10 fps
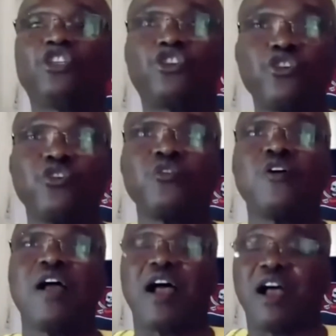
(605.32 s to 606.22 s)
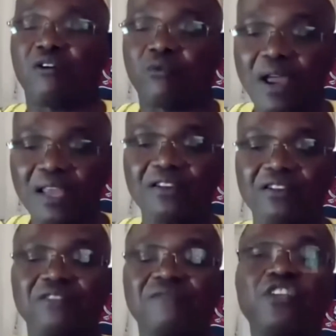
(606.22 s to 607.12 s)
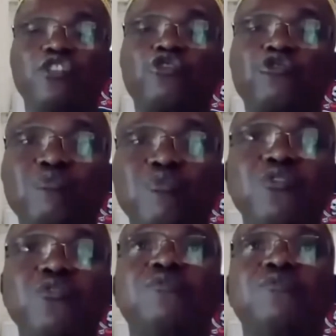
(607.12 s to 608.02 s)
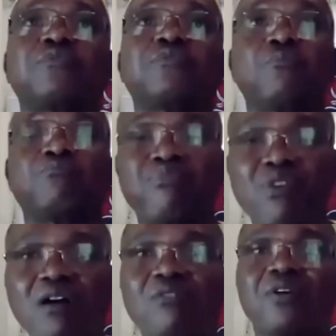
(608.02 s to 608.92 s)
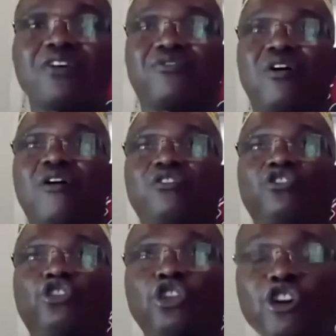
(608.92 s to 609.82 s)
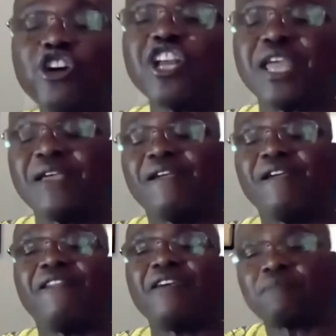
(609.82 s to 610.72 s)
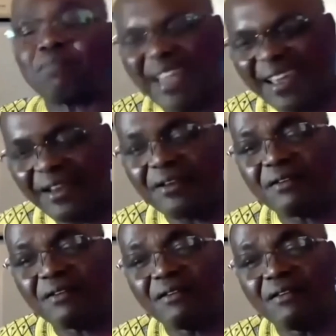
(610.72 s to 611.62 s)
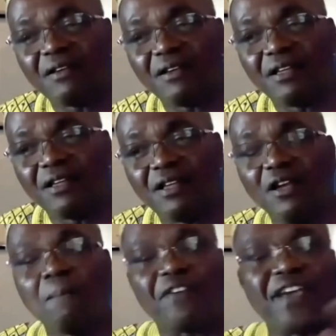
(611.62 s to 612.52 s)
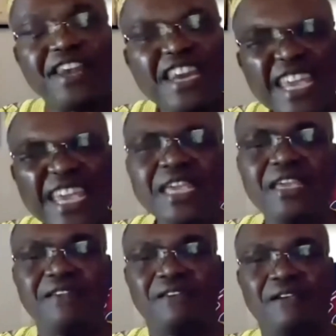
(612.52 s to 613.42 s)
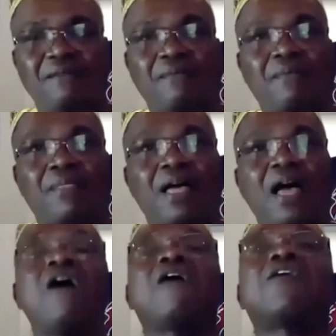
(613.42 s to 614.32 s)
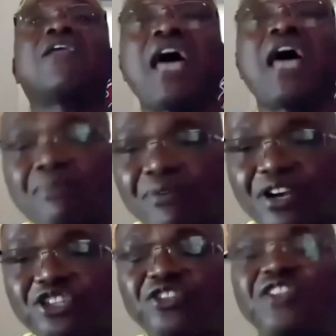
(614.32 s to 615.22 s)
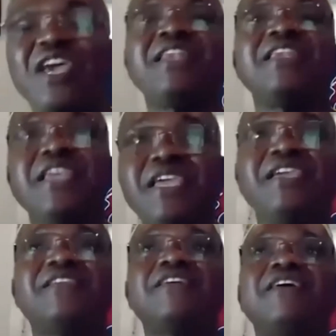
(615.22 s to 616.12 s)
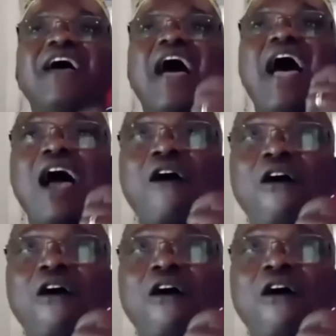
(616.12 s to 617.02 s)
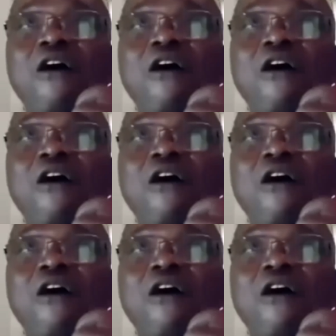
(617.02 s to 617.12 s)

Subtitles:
to a relatively smooth progress or journey in this planet, but they need our collaboration. They need our